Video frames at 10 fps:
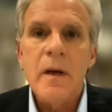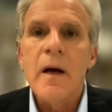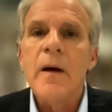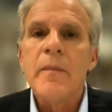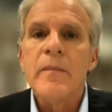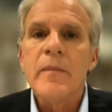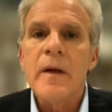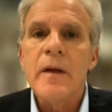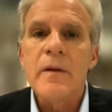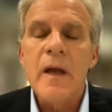
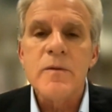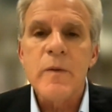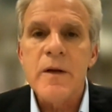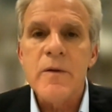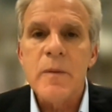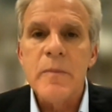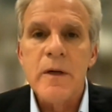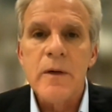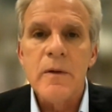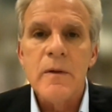And as we enter
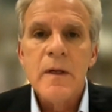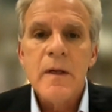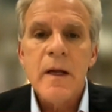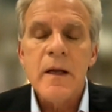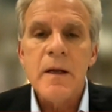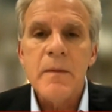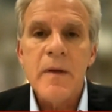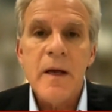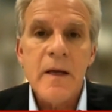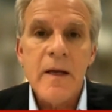
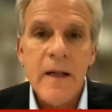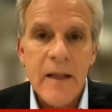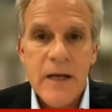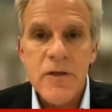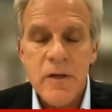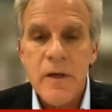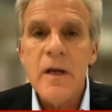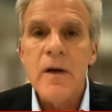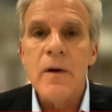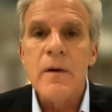an election
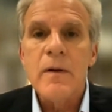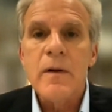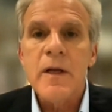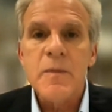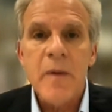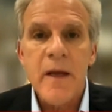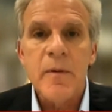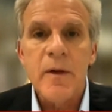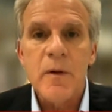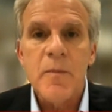year, it's paying a
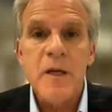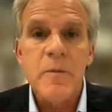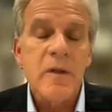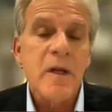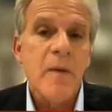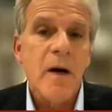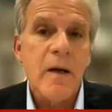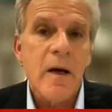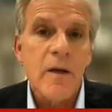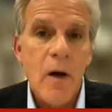political price, particularly
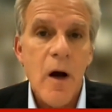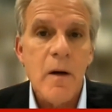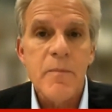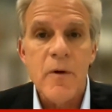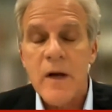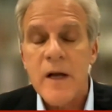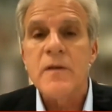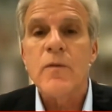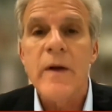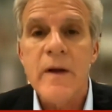among a young
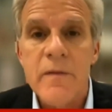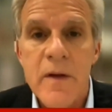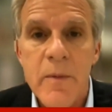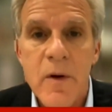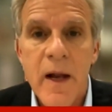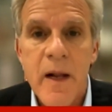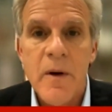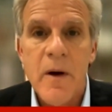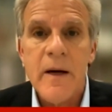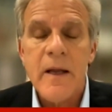progressive wing of the Democratic
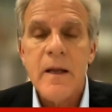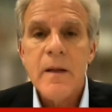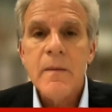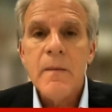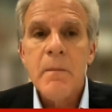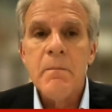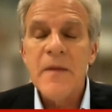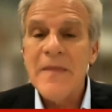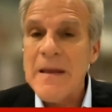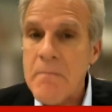Party.
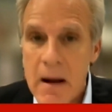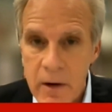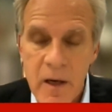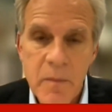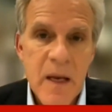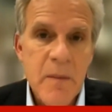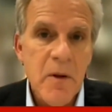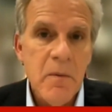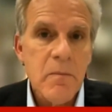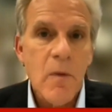But the American
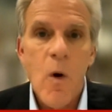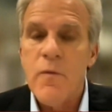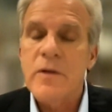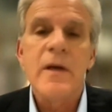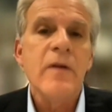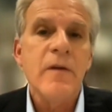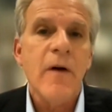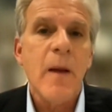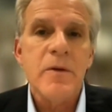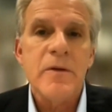people, over
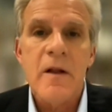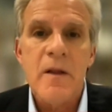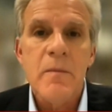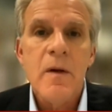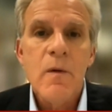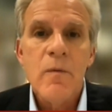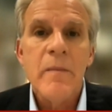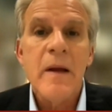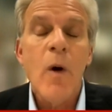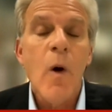75% of them,
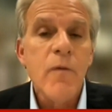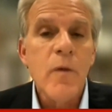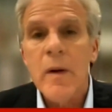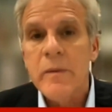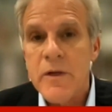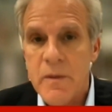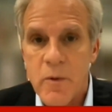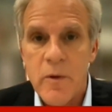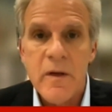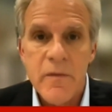remain overwhelmingly
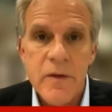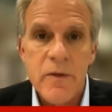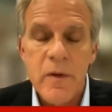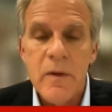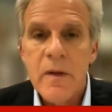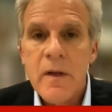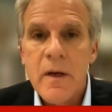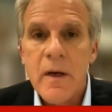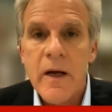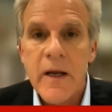supporting of Israel
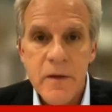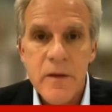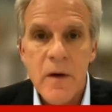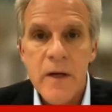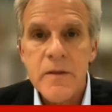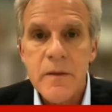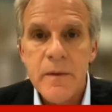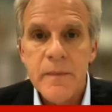in this crisis.